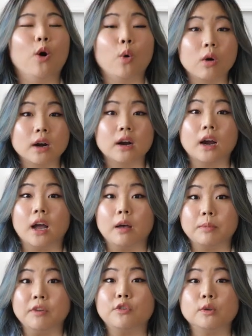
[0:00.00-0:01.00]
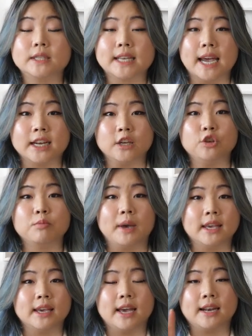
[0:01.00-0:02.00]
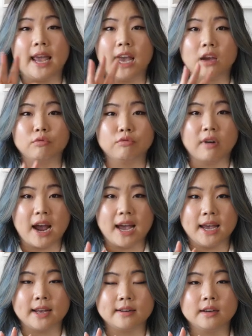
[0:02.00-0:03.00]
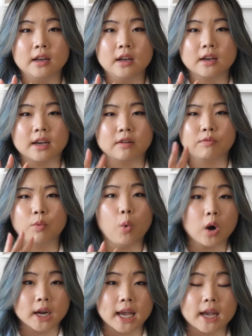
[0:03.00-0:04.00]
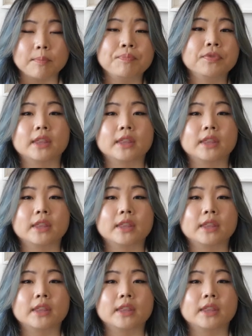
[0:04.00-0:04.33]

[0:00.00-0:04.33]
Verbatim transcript: Or um, if you scan it, you might get a red kind of warning.